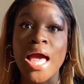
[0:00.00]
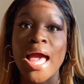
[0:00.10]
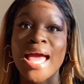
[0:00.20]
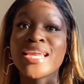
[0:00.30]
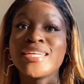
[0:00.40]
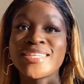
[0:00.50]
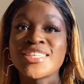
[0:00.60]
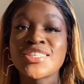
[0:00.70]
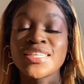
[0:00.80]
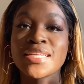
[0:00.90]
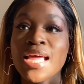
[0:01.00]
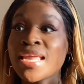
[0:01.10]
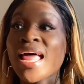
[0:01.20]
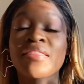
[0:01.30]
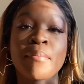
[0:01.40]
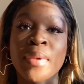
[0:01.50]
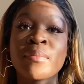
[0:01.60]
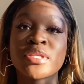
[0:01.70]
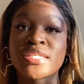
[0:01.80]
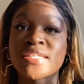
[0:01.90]
another
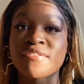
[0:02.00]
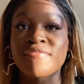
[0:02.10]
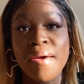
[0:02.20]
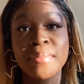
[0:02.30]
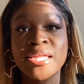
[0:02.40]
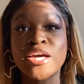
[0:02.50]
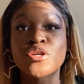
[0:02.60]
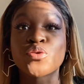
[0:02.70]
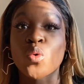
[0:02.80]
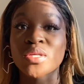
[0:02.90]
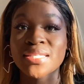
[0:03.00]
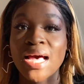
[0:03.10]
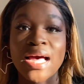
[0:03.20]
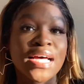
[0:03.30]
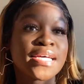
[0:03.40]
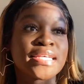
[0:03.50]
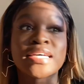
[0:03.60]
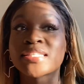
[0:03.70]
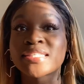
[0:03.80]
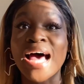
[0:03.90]
member to their family, a daughter,
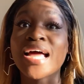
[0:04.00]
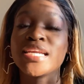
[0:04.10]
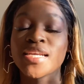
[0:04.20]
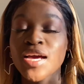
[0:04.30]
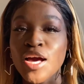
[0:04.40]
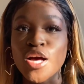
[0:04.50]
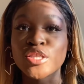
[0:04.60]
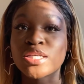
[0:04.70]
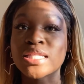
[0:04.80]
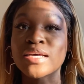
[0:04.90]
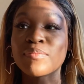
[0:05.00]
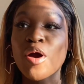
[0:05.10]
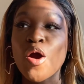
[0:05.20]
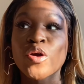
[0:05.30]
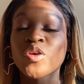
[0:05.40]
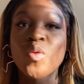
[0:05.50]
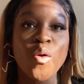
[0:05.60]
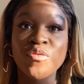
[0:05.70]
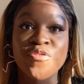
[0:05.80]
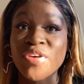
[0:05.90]
a son to them, you
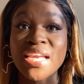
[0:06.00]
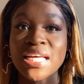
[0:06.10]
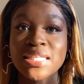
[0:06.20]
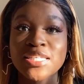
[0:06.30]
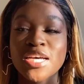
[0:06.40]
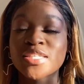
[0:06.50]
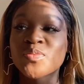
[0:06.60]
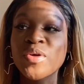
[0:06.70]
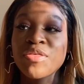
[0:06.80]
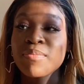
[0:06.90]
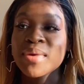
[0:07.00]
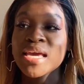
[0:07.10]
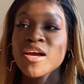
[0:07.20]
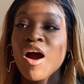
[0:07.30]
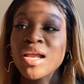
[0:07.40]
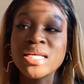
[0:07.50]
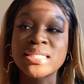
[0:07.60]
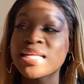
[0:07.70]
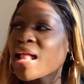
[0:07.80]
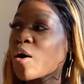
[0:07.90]
won't feel it. Because with me,
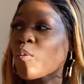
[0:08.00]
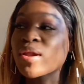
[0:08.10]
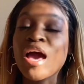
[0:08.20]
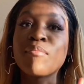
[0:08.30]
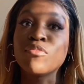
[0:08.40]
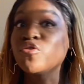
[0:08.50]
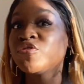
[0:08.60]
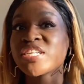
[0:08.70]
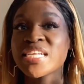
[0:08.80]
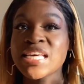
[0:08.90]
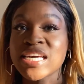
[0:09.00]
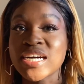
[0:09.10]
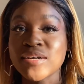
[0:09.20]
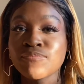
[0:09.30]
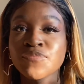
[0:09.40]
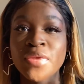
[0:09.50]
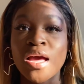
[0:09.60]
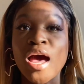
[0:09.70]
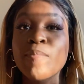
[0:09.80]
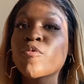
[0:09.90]
honestly, like when I moved in here
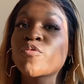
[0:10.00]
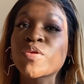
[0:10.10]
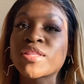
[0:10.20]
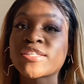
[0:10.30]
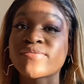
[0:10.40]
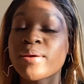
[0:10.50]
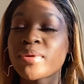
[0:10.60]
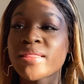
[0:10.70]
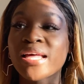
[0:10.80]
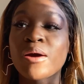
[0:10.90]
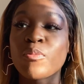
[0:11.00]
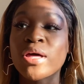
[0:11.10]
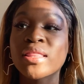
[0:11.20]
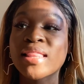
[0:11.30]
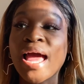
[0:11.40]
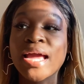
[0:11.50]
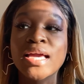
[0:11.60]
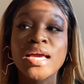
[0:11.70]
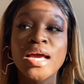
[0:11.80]
and moved with this family that I'm with, like,